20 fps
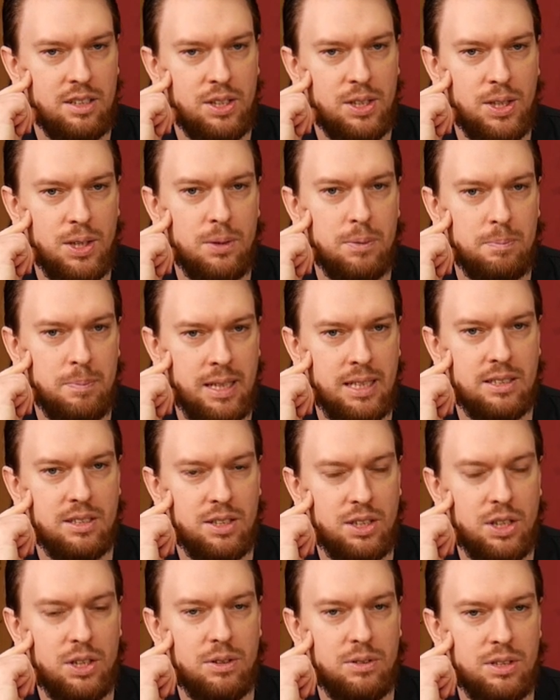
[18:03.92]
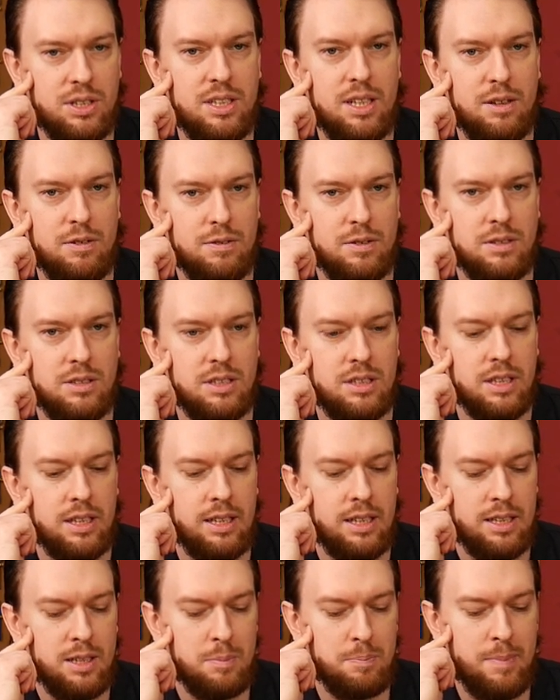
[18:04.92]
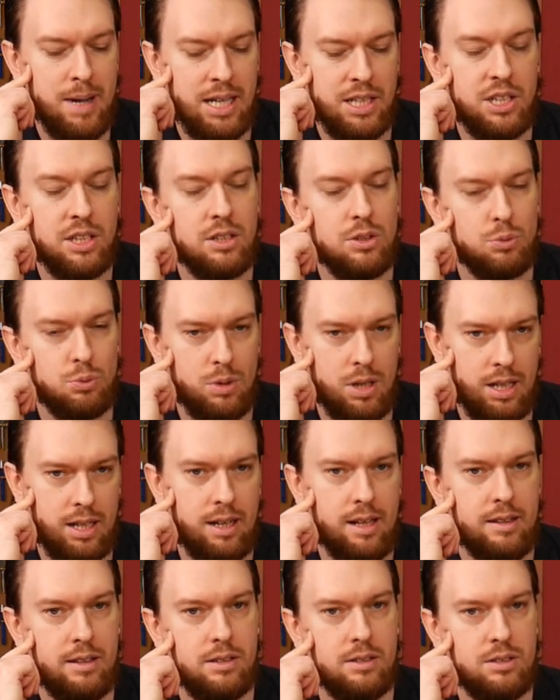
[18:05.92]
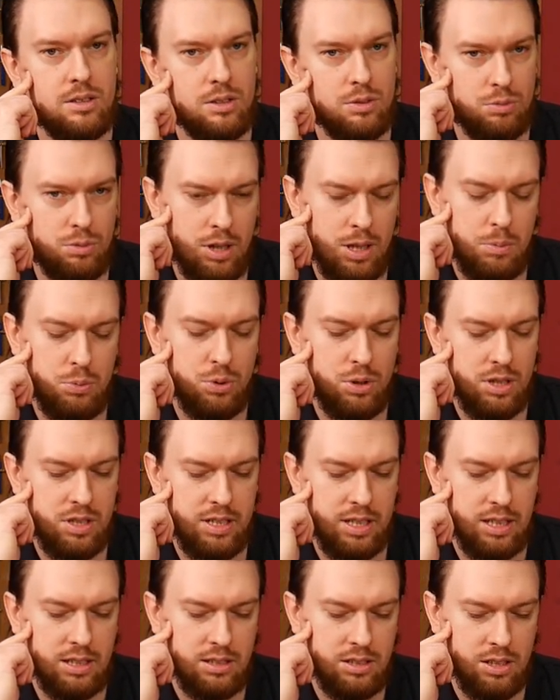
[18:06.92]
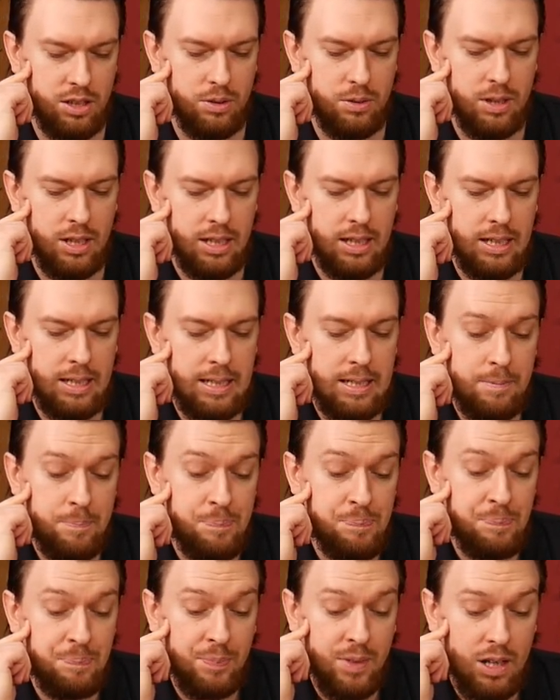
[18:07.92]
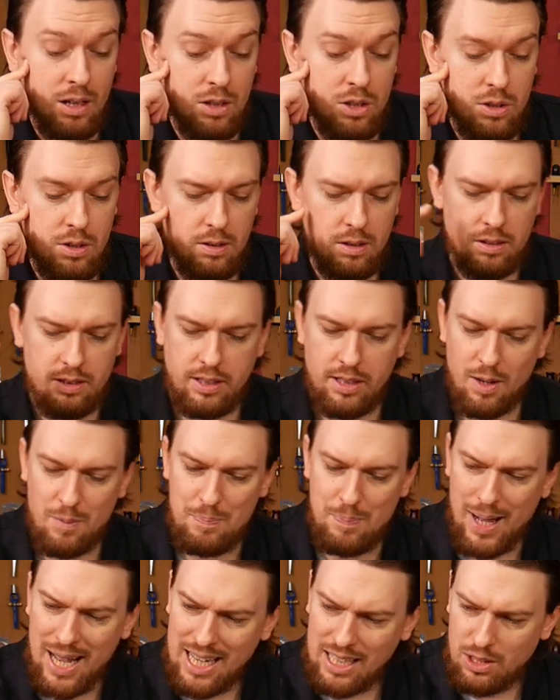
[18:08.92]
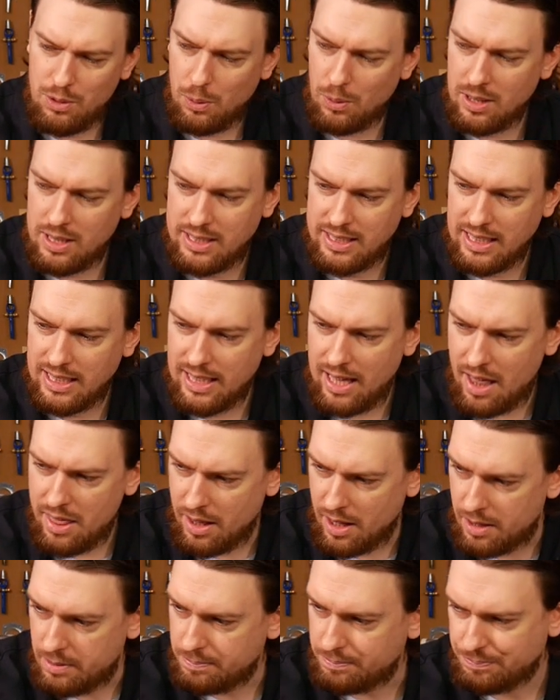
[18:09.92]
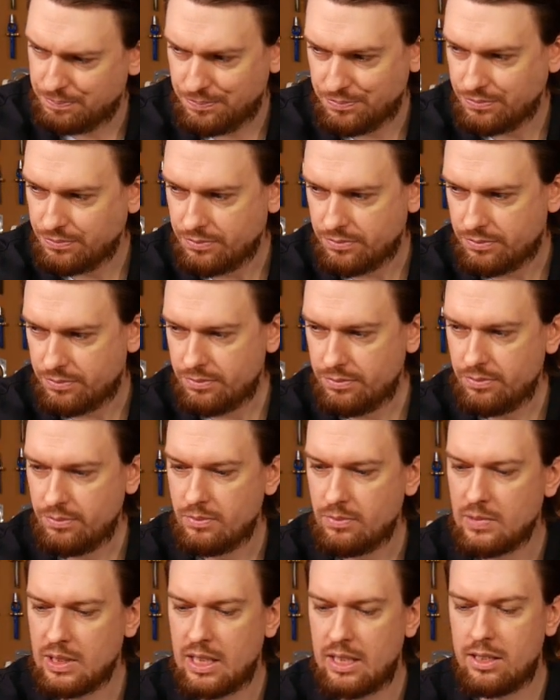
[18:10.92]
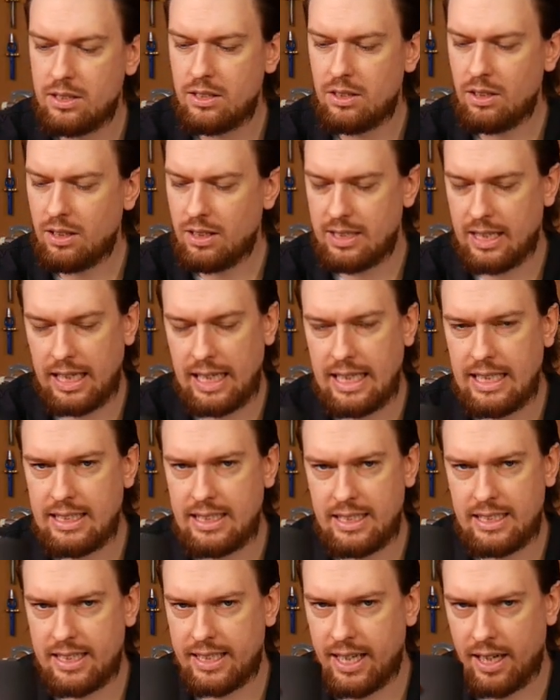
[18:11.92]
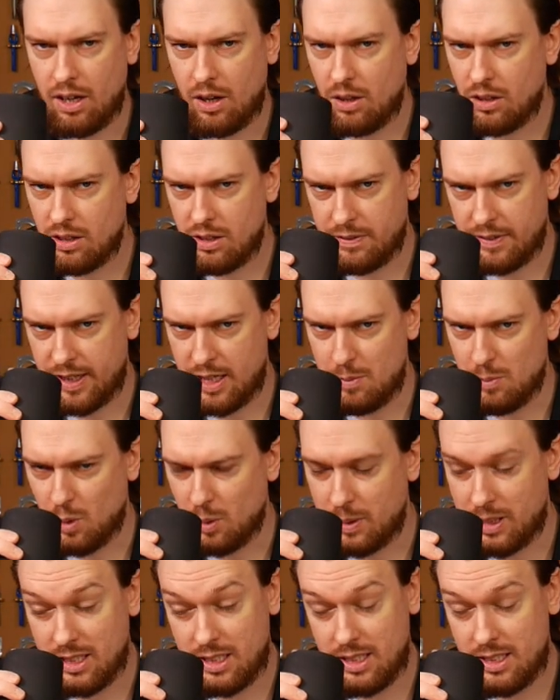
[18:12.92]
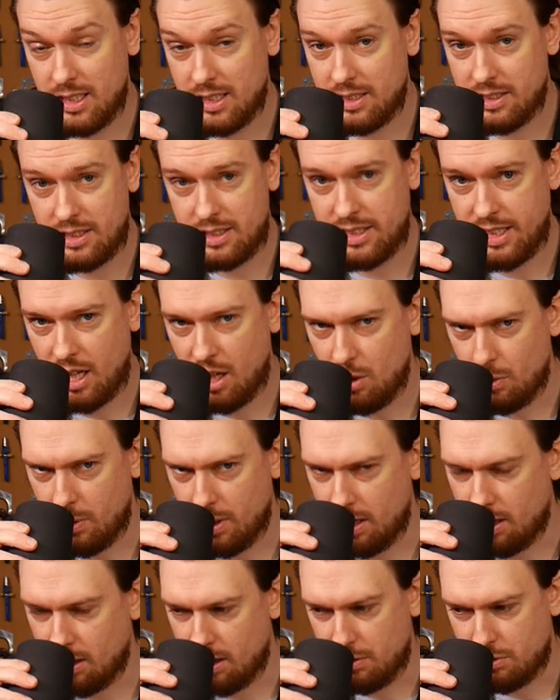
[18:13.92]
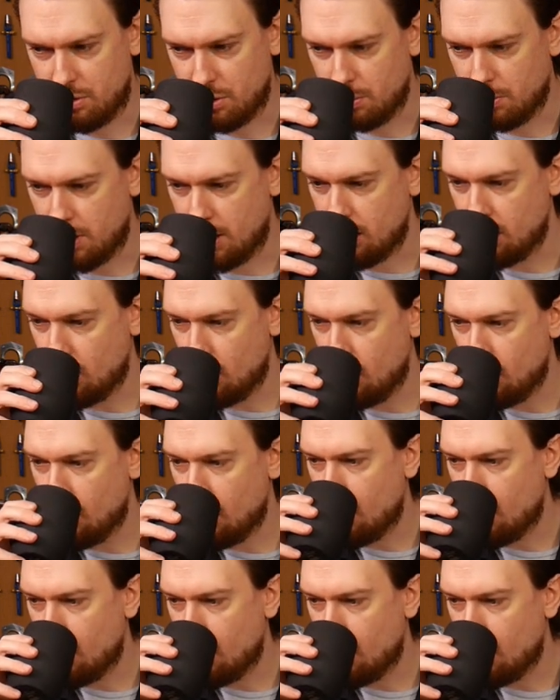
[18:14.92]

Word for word: a huge, makes a huge difference, matching the right leather to the right project. So, you know, bad quality leather is not as easy to get hold of anymore because it doesn't sell well after a while